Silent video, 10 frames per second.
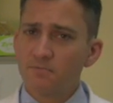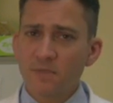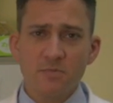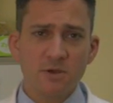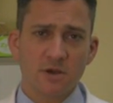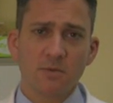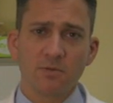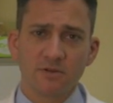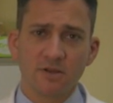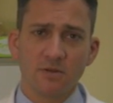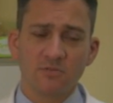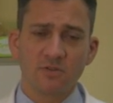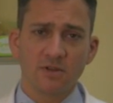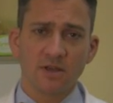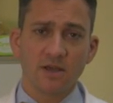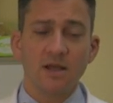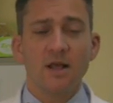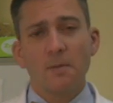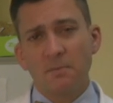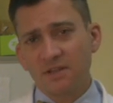maybe a couple of times a day,
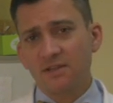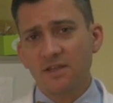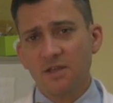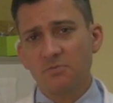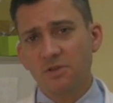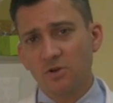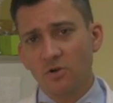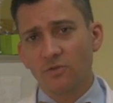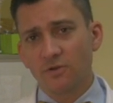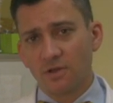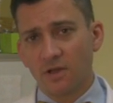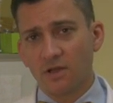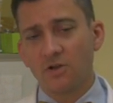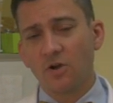but it can be overdone.